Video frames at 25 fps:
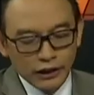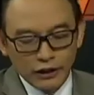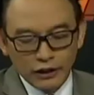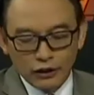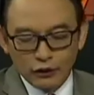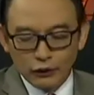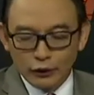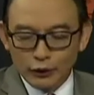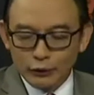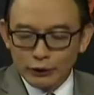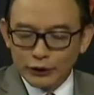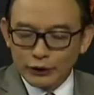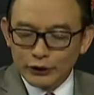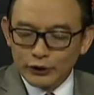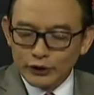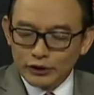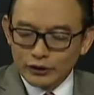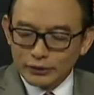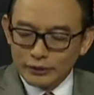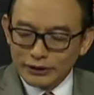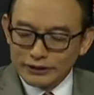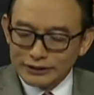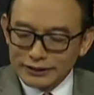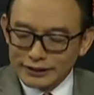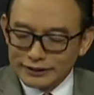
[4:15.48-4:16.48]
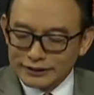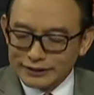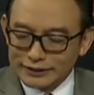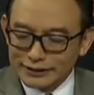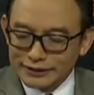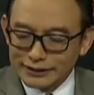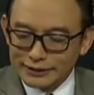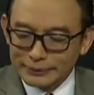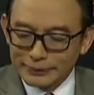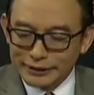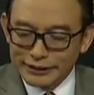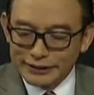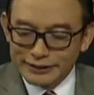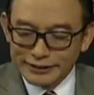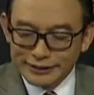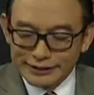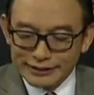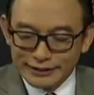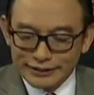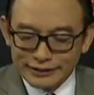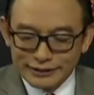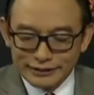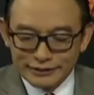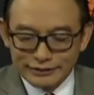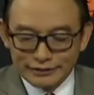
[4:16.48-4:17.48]
When we talk about sustainability,
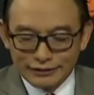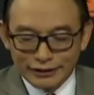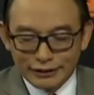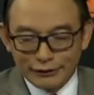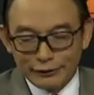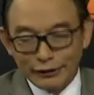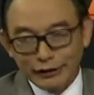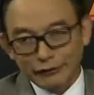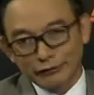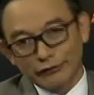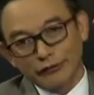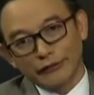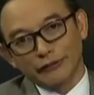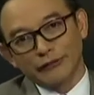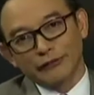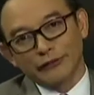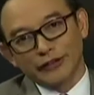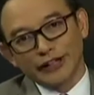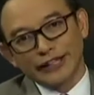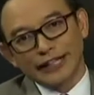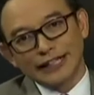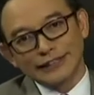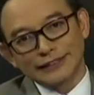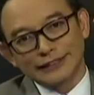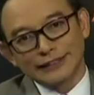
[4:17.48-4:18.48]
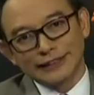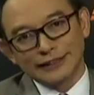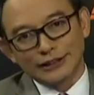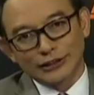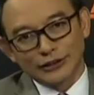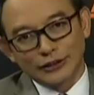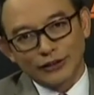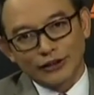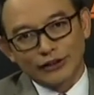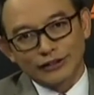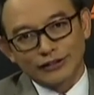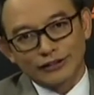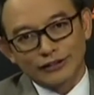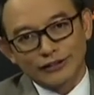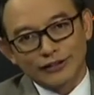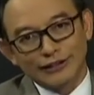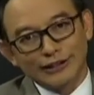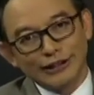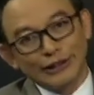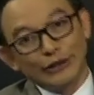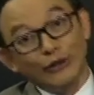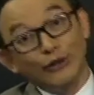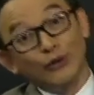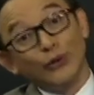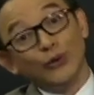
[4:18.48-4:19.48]
when I say talk, in
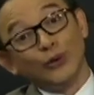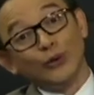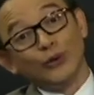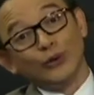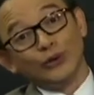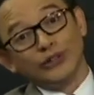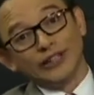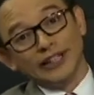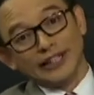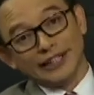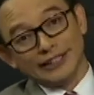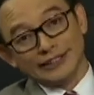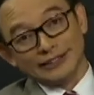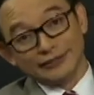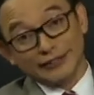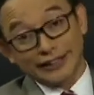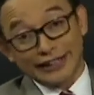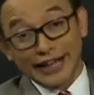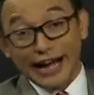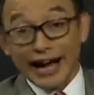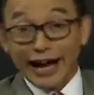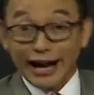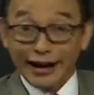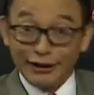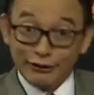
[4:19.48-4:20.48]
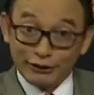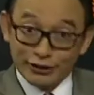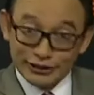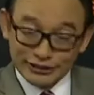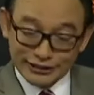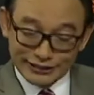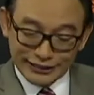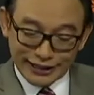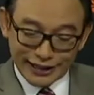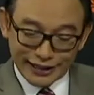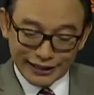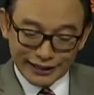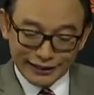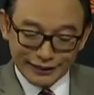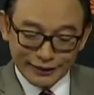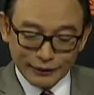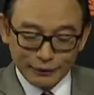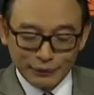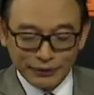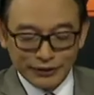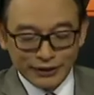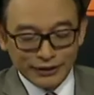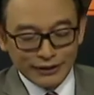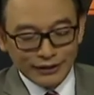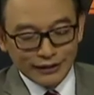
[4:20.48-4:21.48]
the old days when I was young,
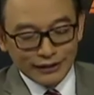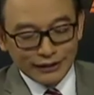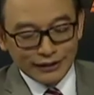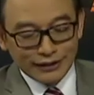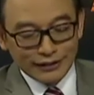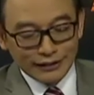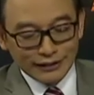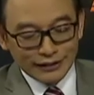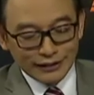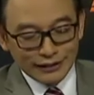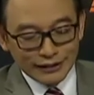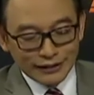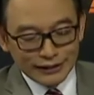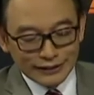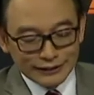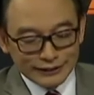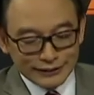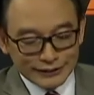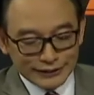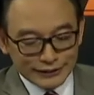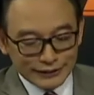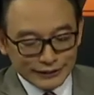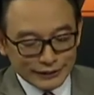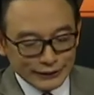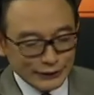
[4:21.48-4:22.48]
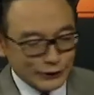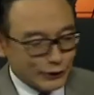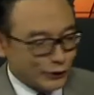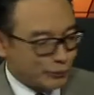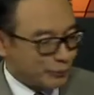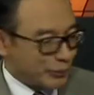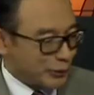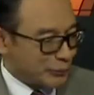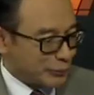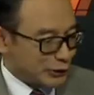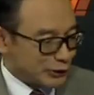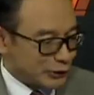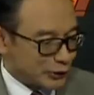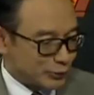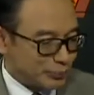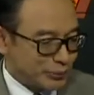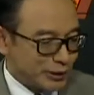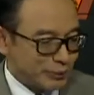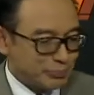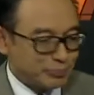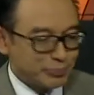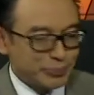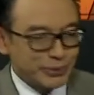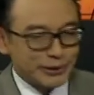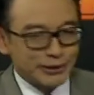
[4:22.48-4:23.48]
it's people to
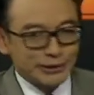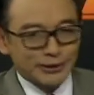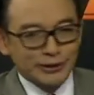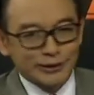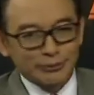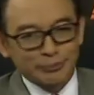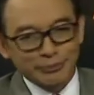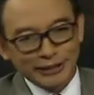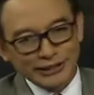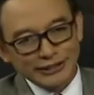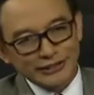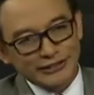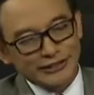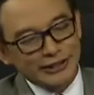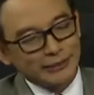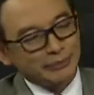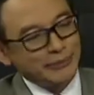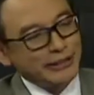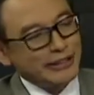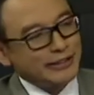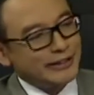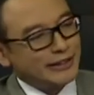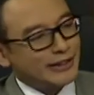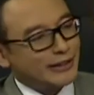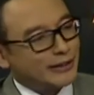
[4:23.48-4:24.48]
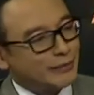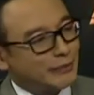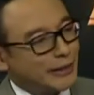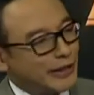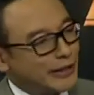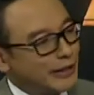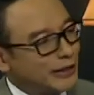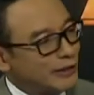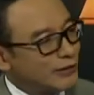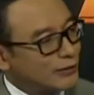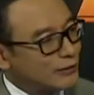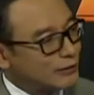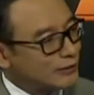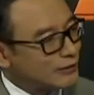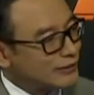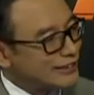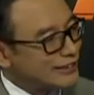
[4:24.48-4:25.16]
people, mainstream media, but now the